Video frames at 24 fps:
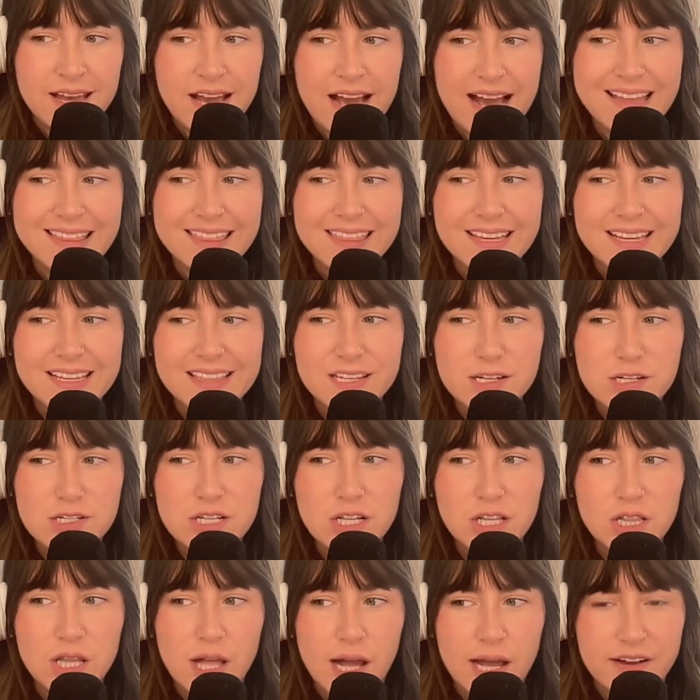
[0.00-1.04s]
I think there's
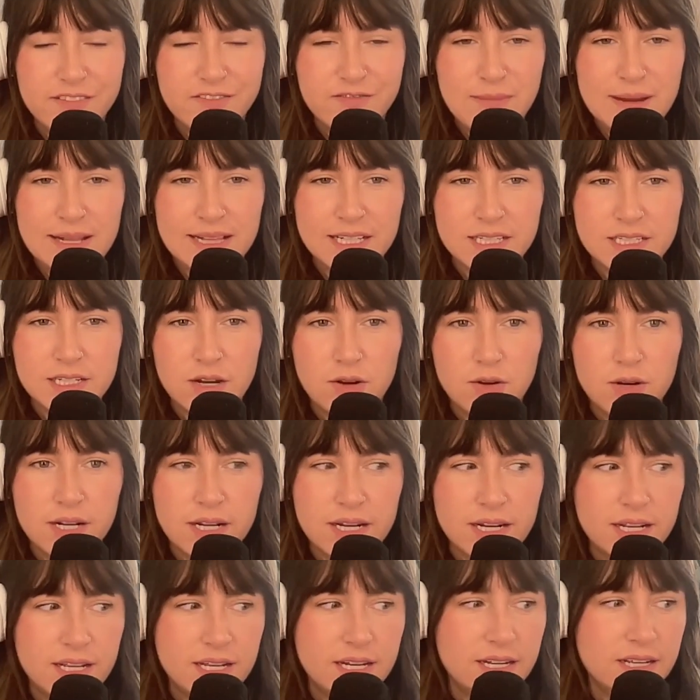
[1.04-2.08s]
a lot of
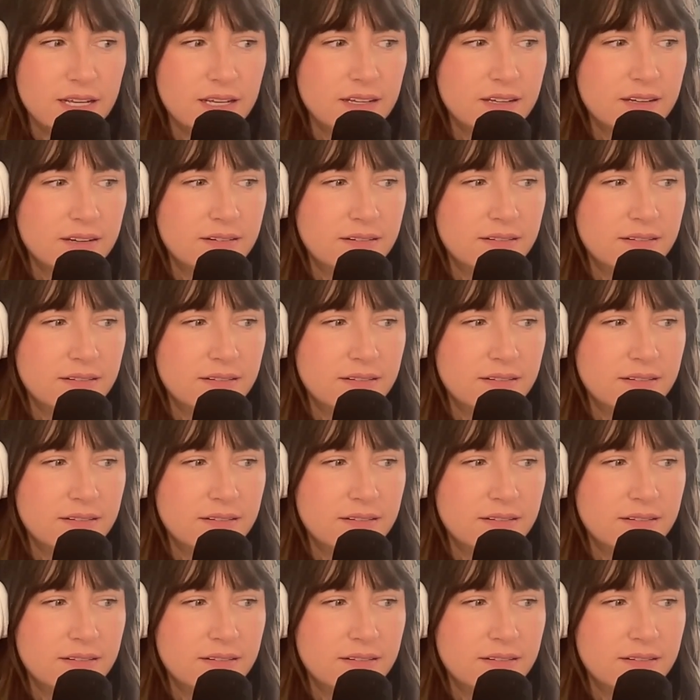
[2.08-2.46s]
melatonin in it.